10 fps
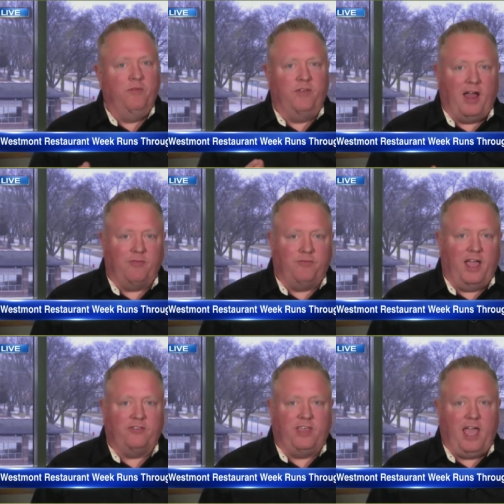We've got
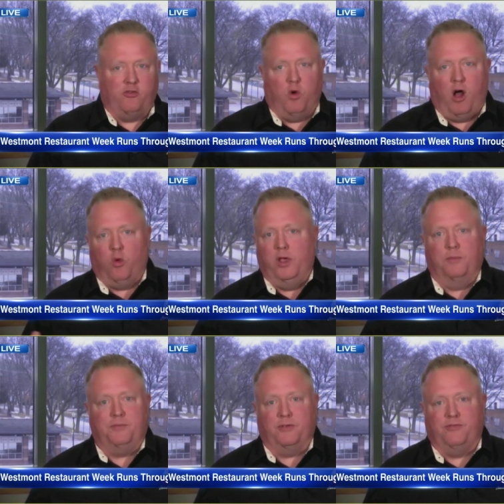fast casual all the way up